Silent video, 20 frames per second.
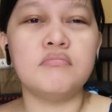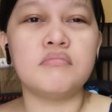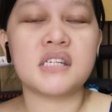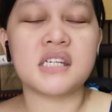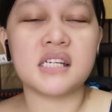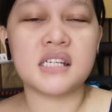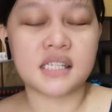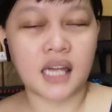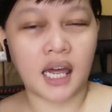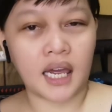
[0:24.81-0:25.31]

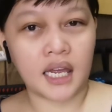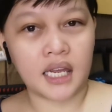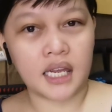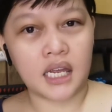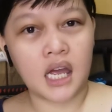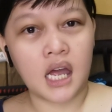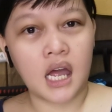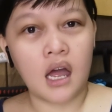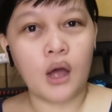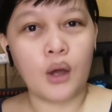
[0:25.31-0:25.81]
Since
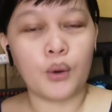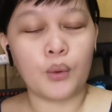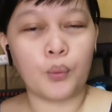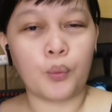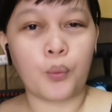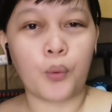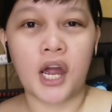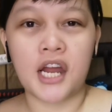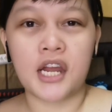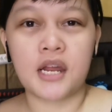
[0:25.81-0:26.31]
I
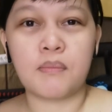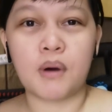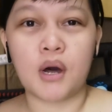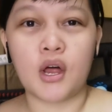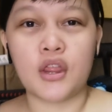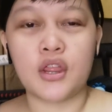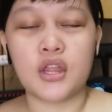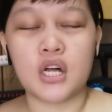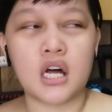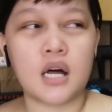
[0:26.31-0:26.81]
read
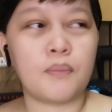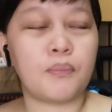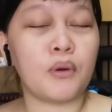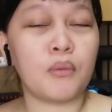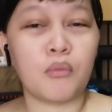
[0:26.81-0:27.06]
about the